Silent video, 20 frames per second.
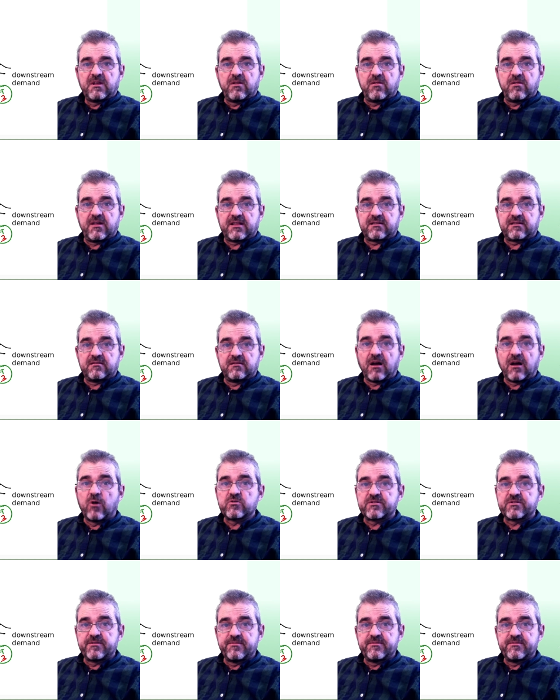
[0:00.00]
That
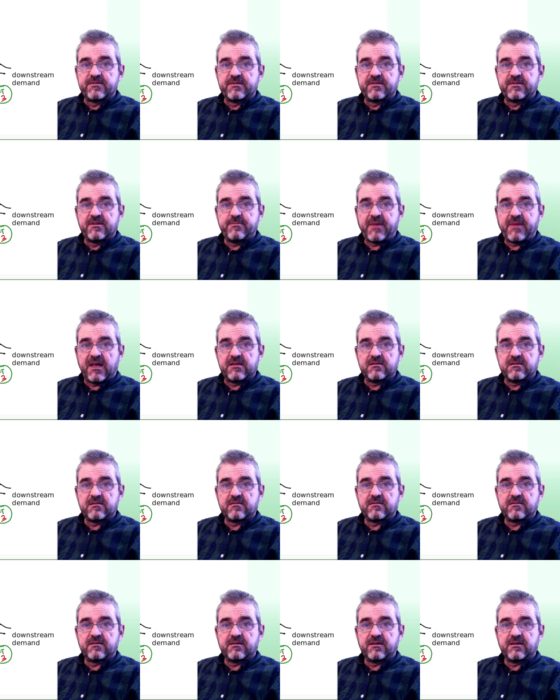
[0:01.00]
downstream demand
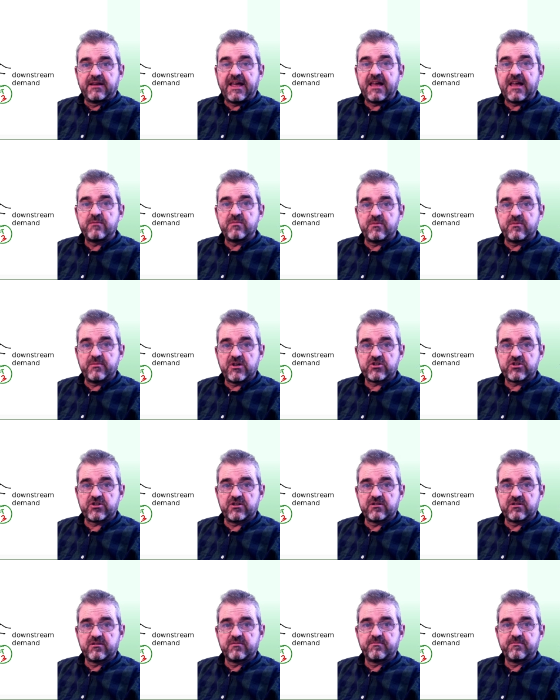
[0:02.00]
can be
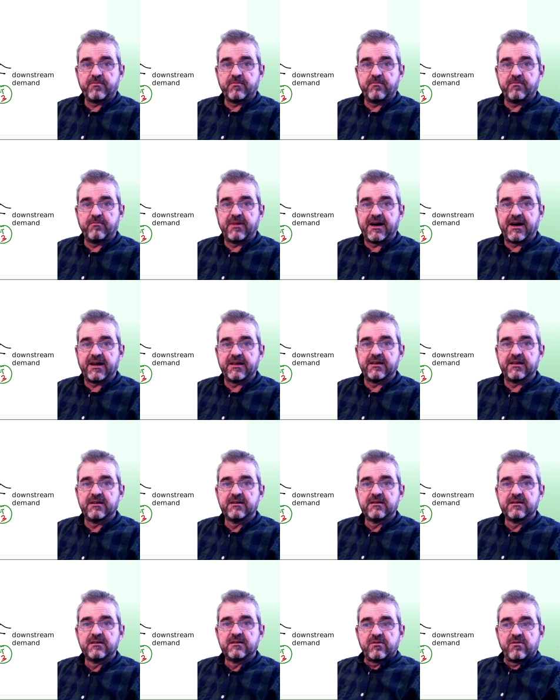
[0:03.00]
measured by
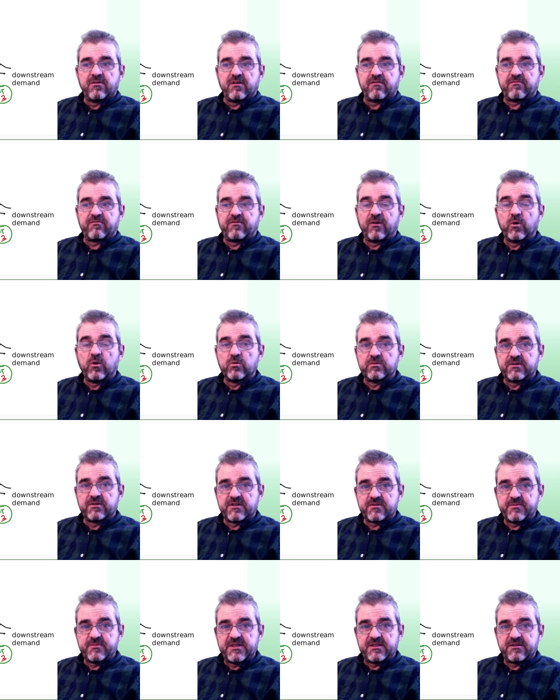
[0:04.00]
the flow
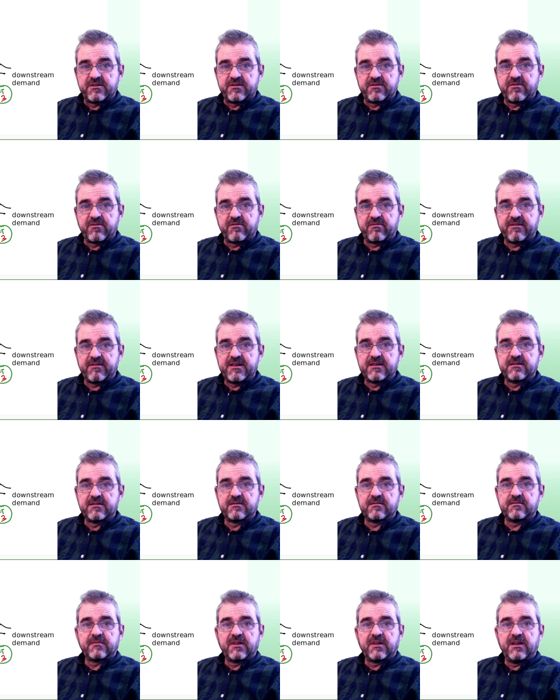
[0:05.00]
transmitter 3
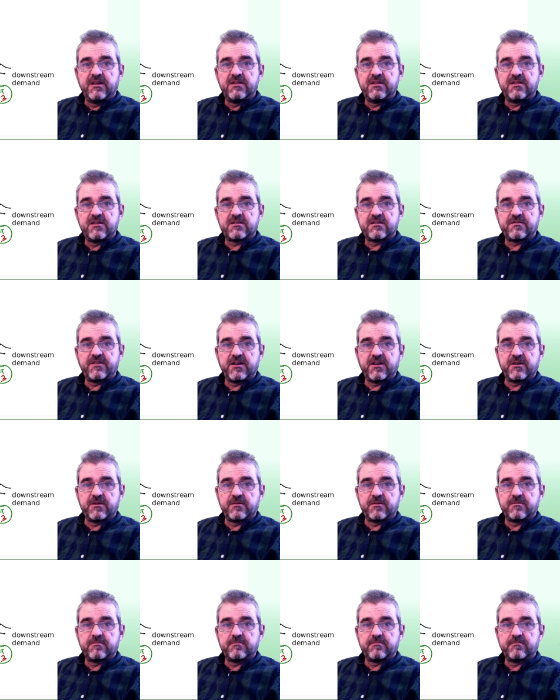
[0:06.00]
in this
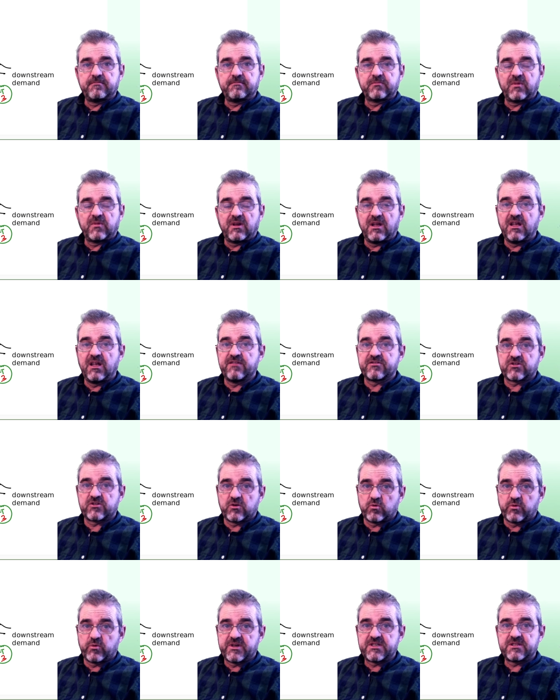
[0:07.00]
figure, if
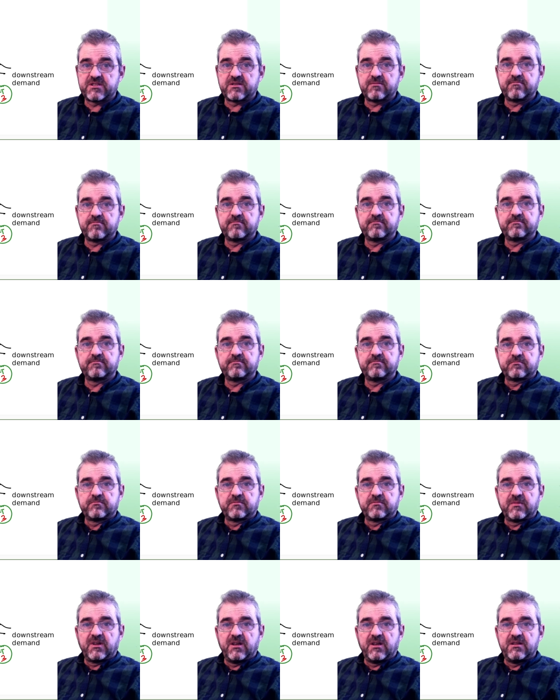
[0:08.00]
so wished.
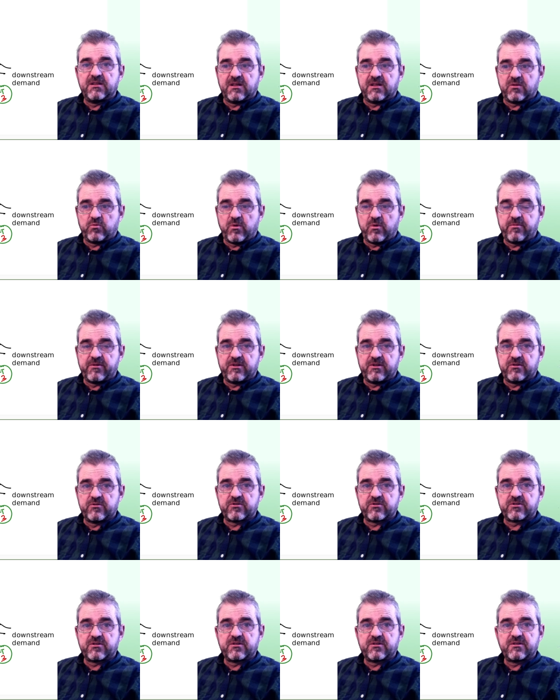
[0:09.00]
Indeed, we will
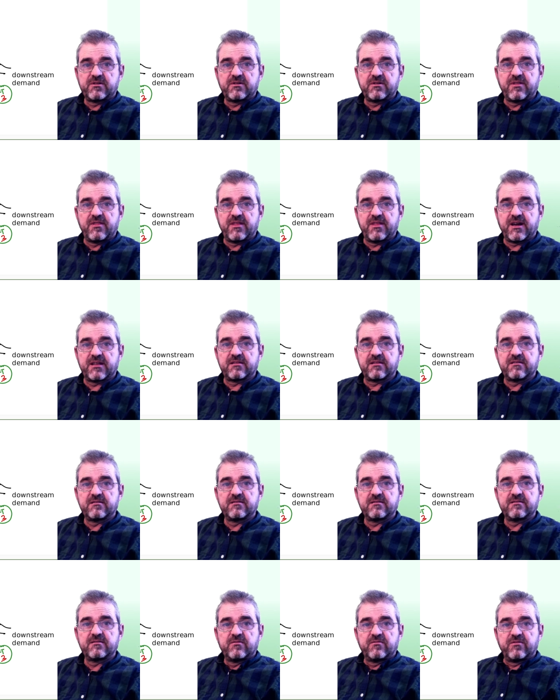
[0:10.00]
use that
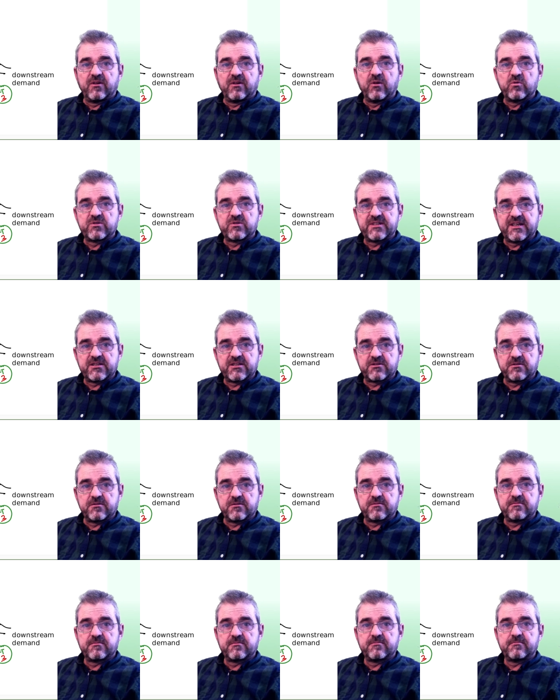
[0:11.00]
flow
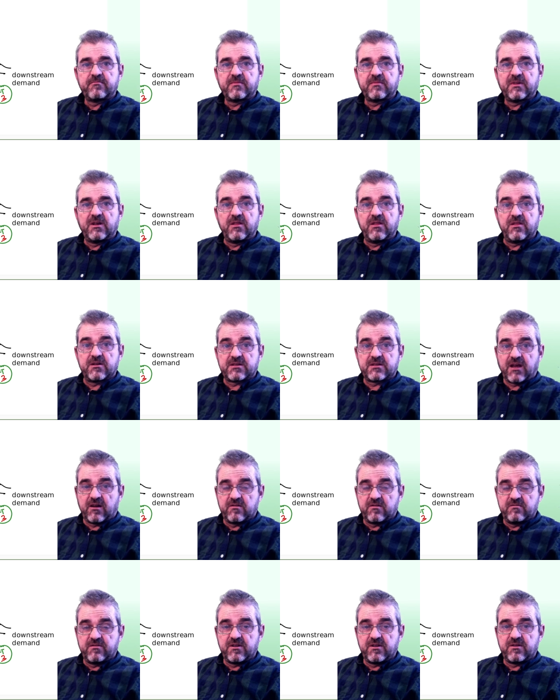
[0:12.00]
sensor in the
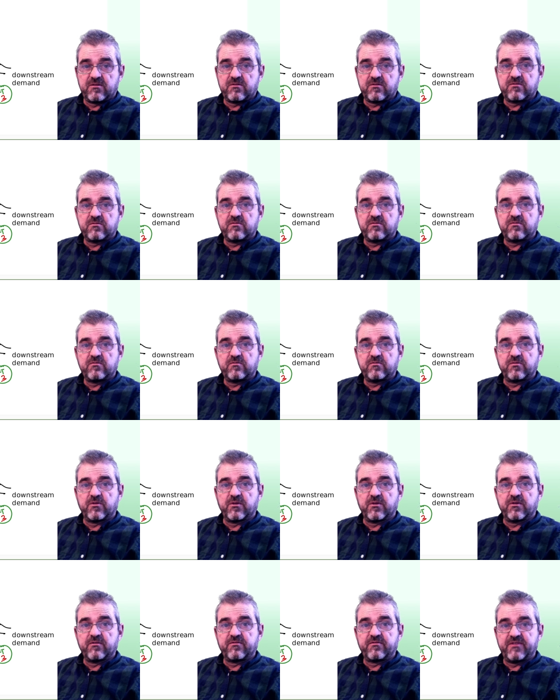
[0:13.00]
second video
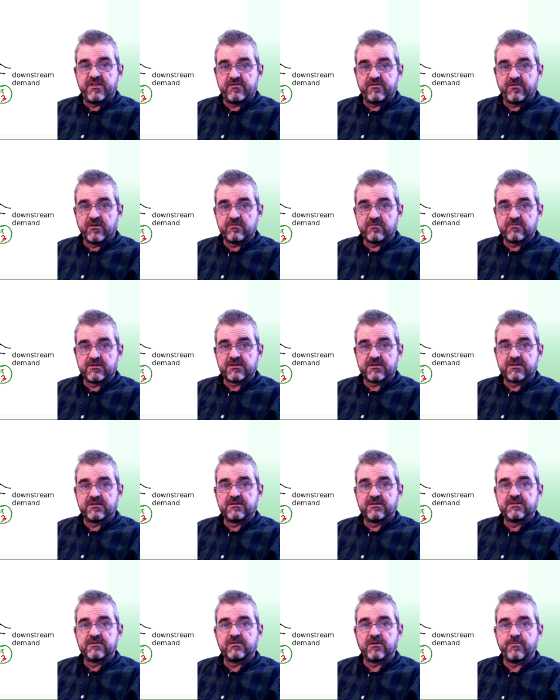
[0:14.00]
for feed-forward
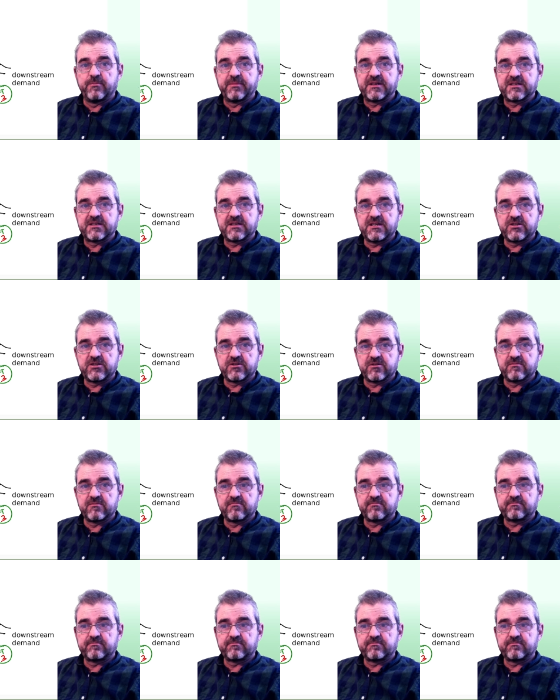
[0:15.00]
compensation,